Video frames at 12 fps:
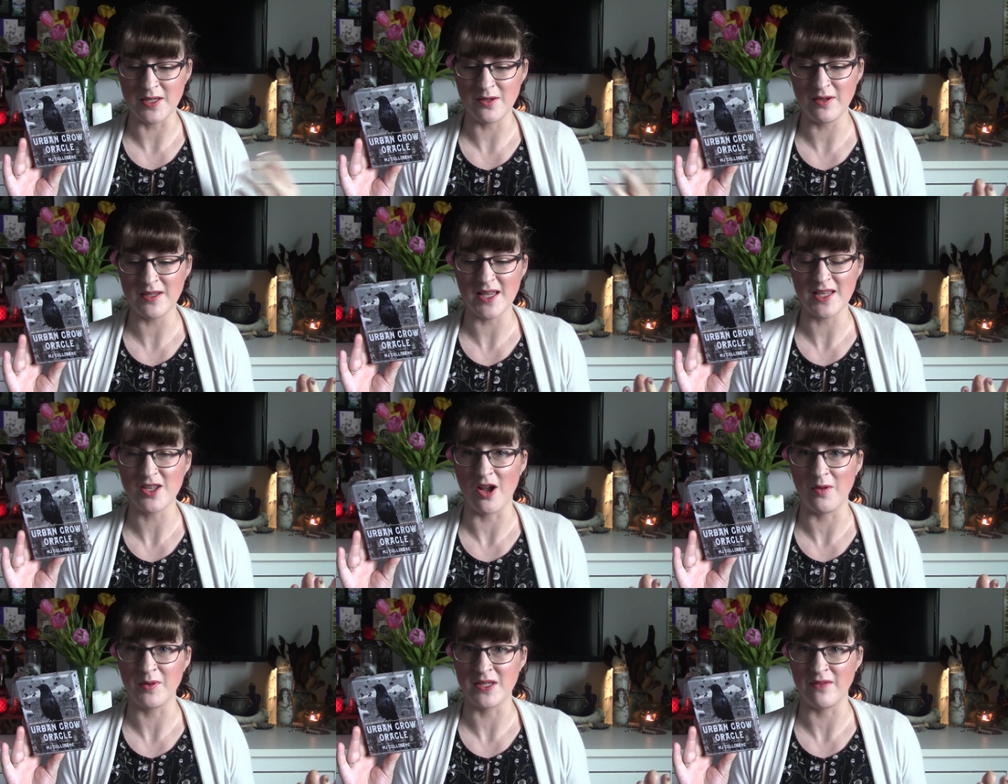As soon as I
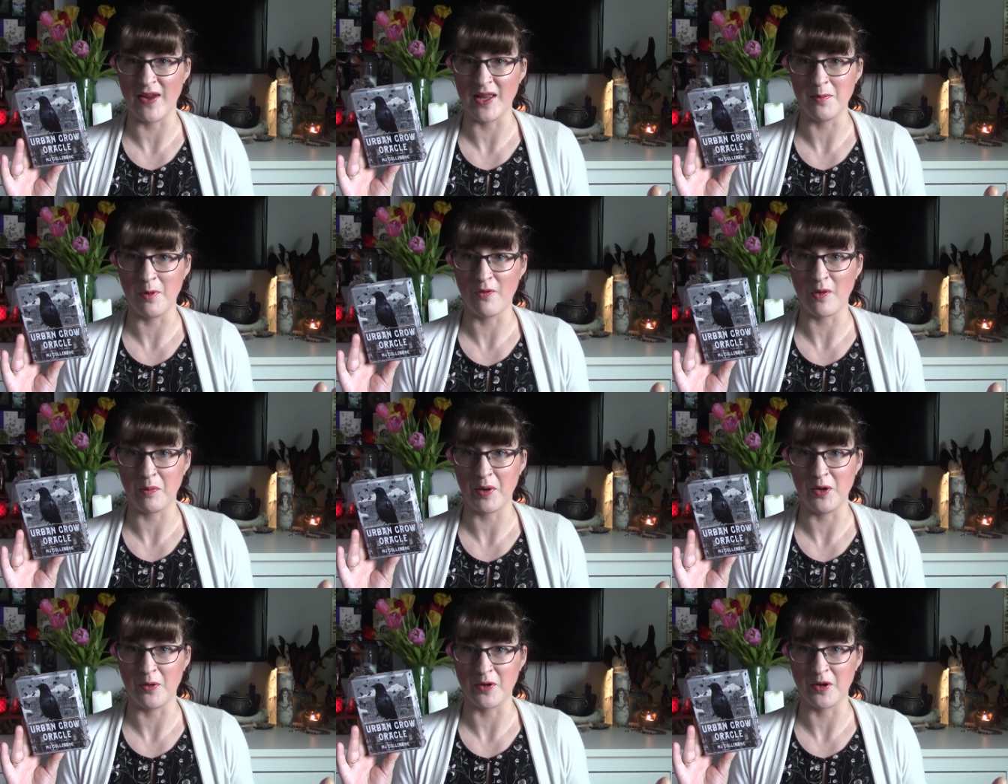saw it was available for
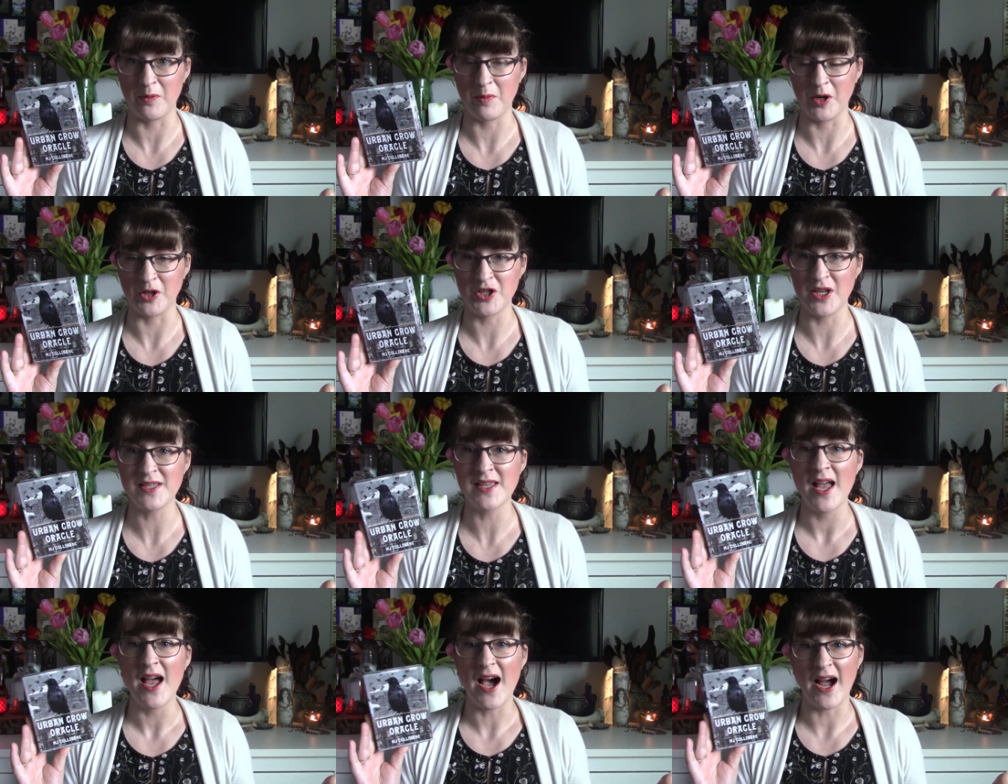pre-order
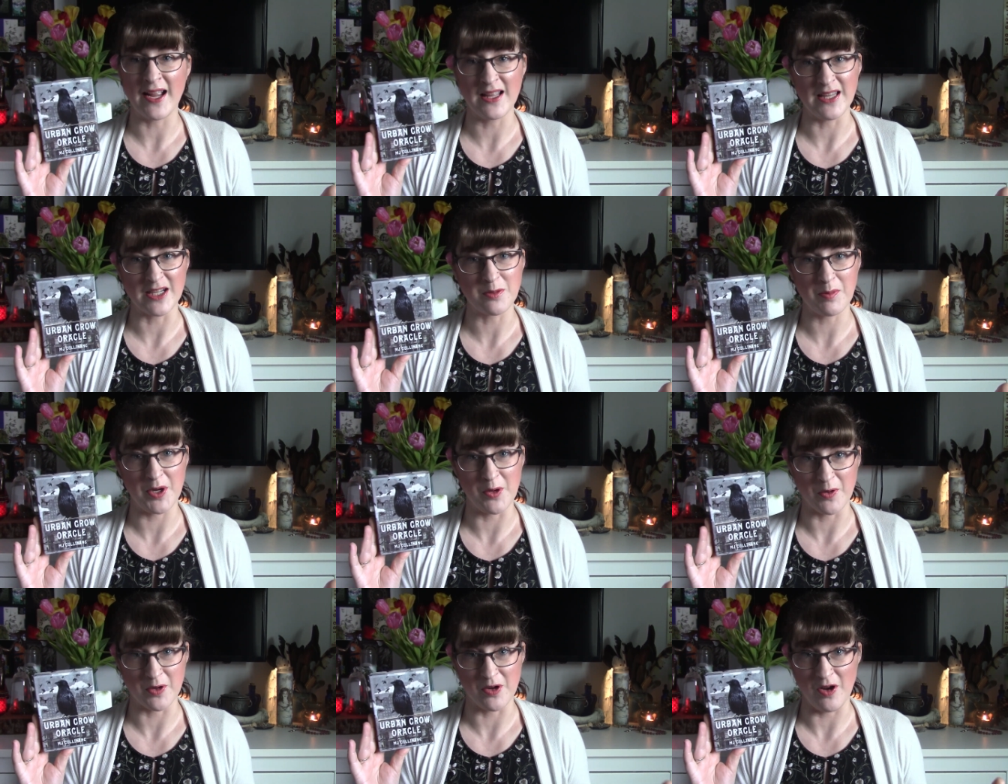purchase, I clicked
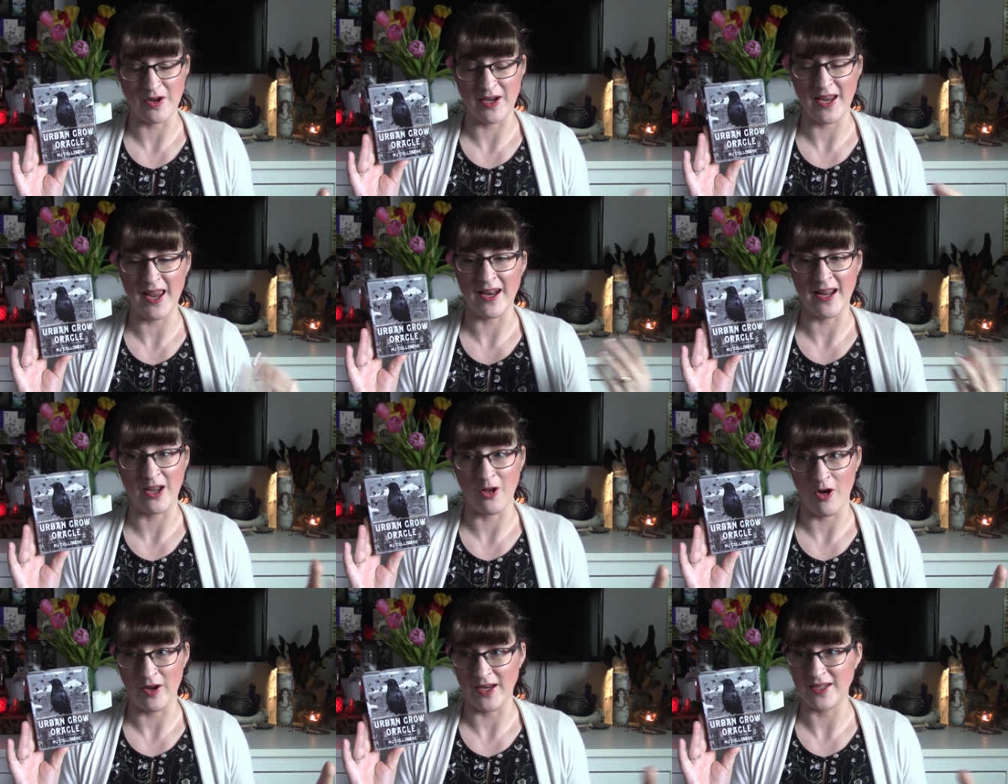pre-order on it and I
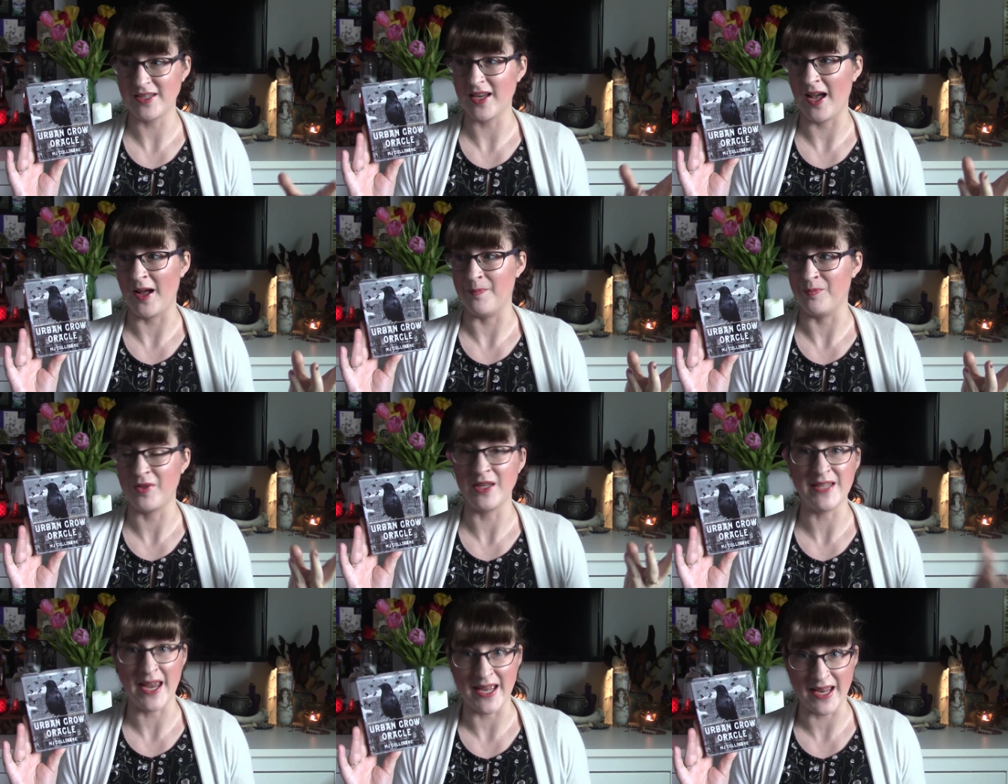got it
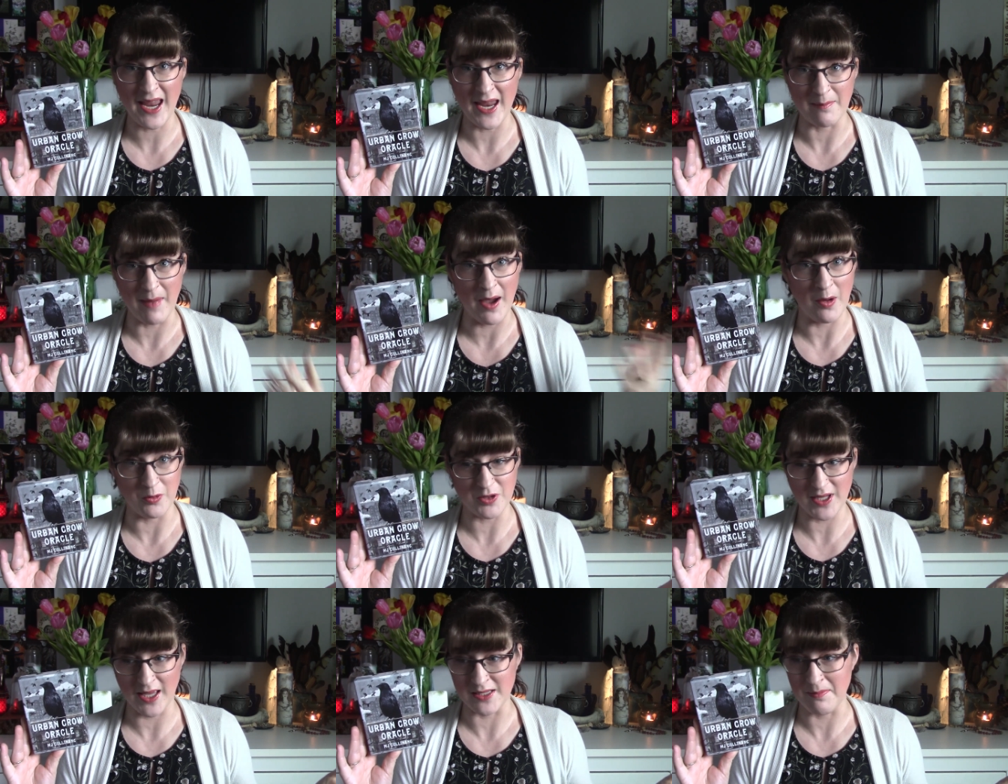the day it came
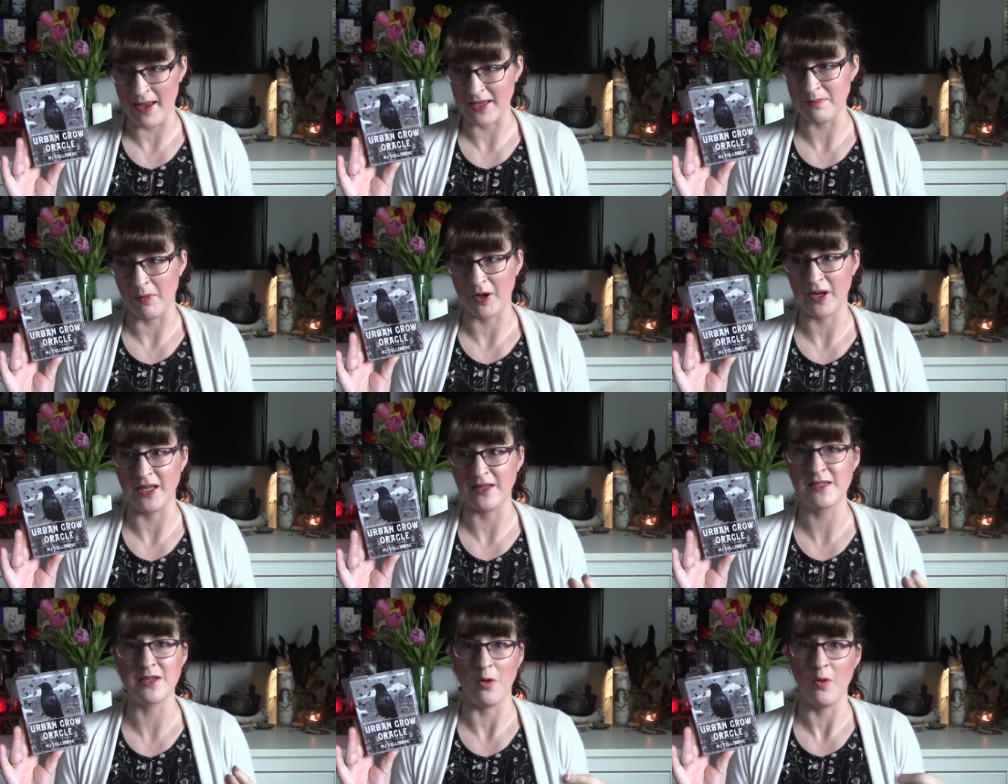out as mass
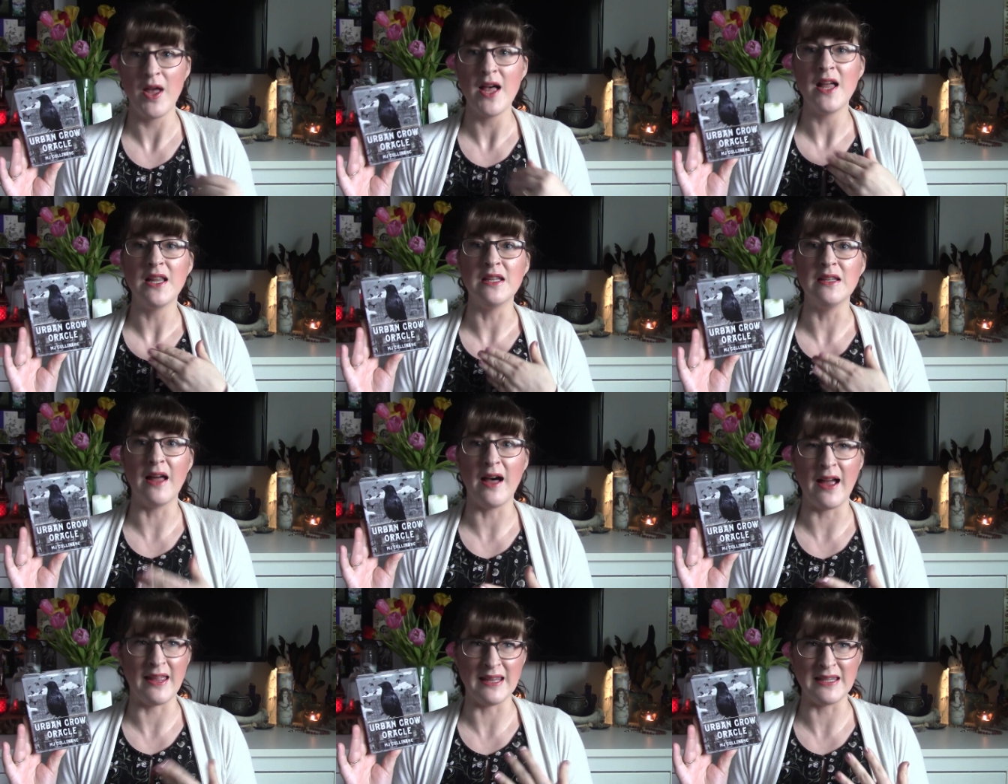market. So
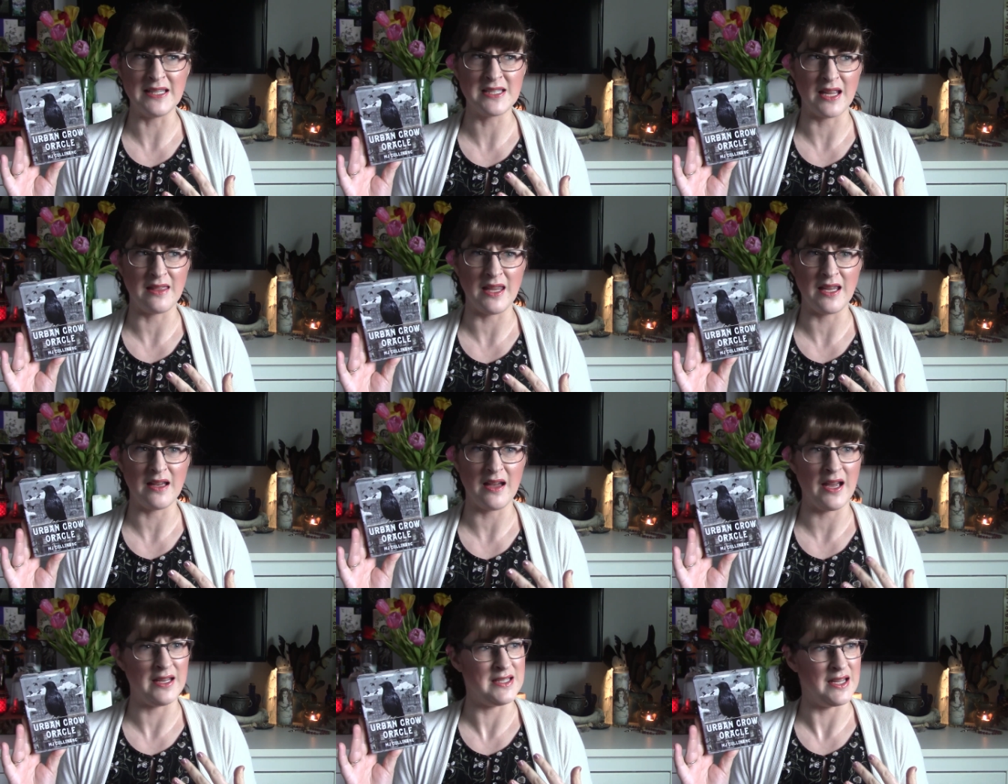at least I think
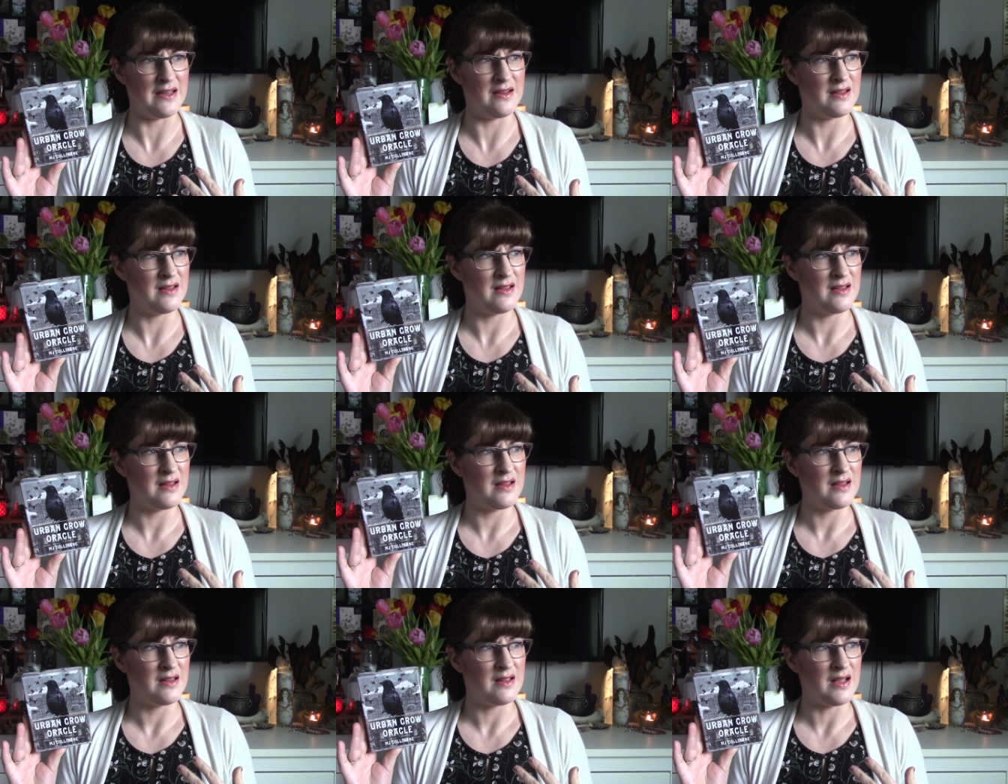I did.
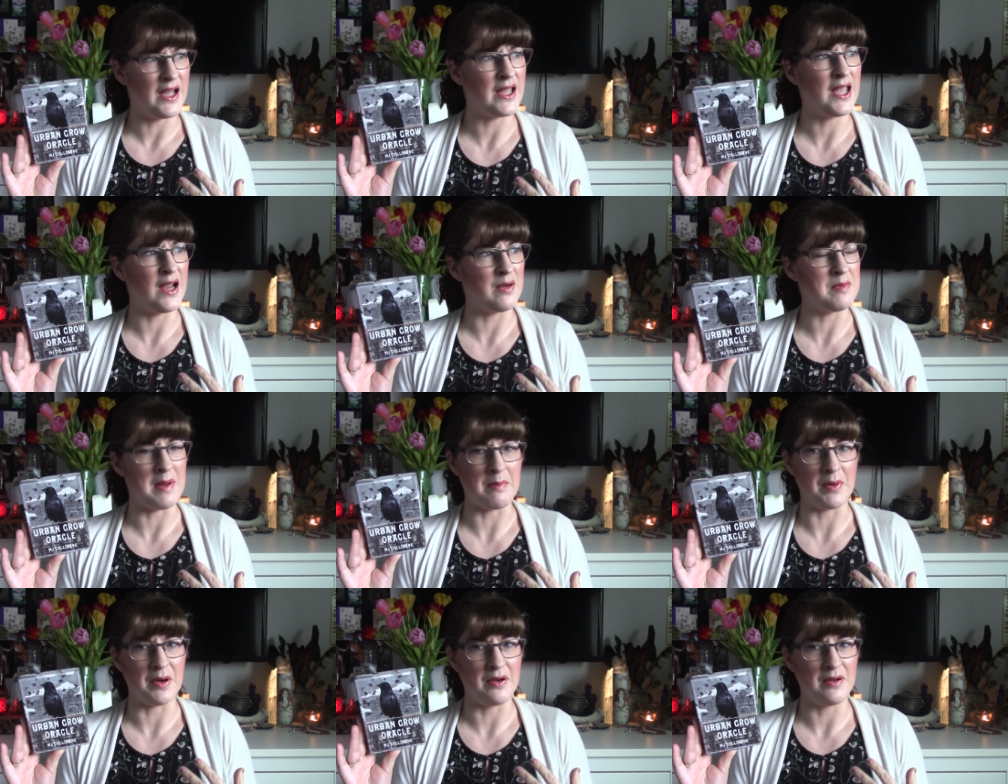I can't
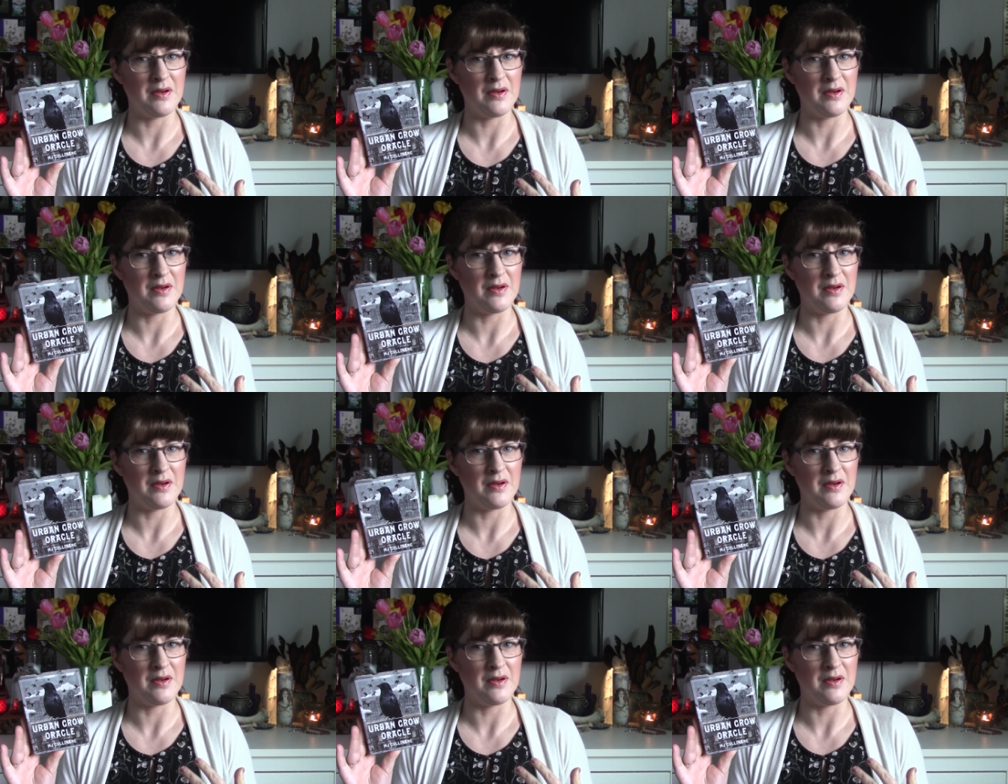remember.